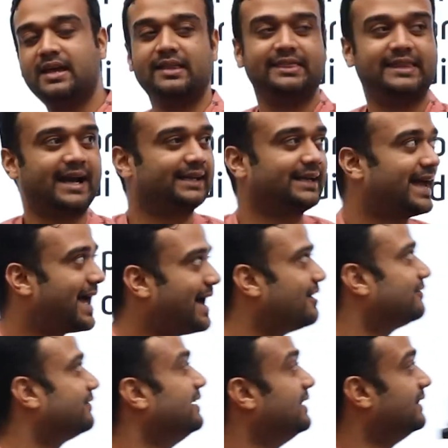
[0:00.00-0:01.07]
that
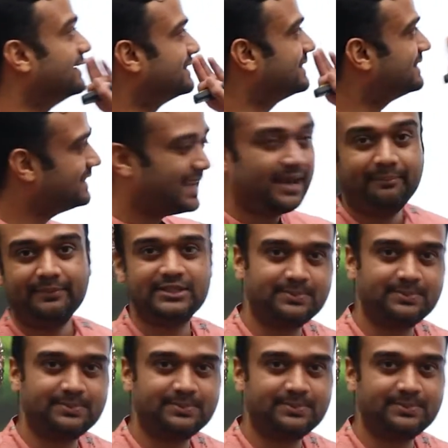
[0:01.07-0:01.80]
have the same